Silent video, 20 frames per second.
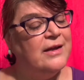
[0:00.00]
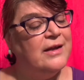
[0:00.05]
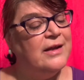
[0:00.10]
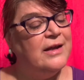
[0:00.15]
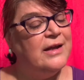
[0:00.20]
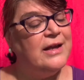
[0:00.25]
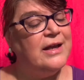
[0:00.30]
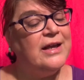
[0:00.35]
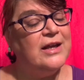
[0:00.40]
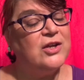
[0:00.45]

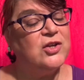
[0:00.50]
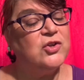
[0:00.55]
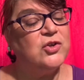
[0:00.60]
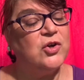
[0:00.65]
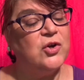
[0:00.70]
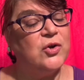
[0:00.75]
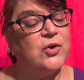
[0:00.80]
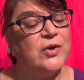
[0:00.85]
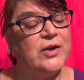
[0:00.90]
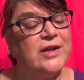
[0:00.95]
He had
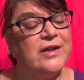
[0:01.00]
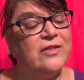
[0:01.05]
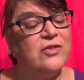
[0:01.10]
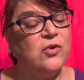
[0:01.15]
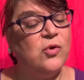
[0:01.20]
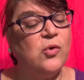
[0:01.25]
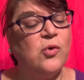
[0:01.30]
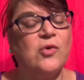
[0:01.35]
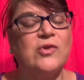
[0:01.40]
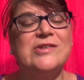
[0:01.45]
curried
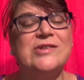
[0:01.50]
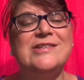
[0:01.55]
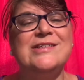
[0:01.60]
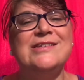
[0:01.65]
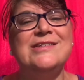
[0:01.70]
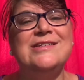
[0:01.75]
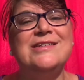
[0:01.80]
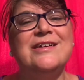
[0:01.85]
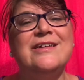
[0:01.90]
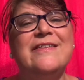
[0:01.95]
the
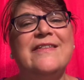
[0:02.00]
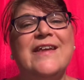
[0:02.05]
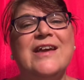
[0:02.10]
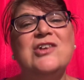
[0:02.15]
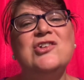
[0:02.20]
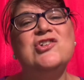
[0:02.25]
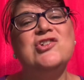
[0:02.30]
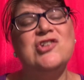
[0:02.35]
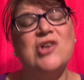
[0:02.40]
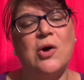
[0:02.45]
horses till they
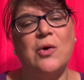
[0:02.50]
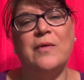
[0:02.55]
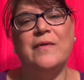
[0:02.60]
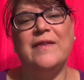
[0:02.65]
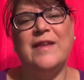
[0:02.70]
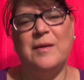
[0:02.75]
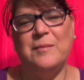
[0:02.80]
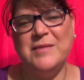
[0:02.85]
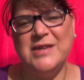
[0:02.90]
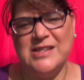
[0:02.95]
shone,
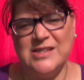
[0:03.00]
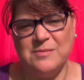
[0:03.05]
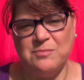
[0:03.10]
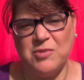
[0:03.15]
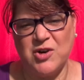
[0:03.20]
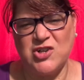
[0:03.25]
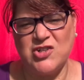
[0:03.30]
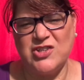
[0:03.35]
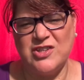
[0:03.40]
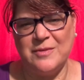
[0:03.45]
that means
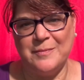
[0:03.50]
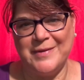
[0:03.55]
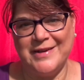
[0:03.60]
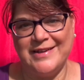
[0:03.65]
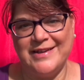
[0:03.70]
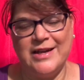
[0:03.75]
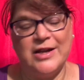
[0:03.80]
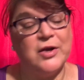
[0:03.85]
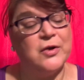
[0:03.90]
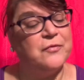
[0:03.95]
brushed them
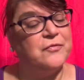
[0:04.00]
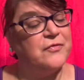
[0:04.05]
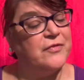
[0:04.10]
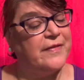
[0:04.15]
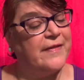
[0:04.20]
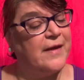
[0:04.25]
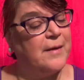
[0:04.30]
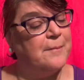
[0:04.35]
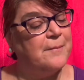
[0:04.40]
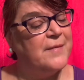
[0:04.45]
and cared for
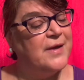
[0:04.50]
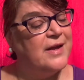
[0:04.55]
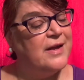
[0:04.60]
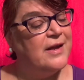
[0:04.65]
them.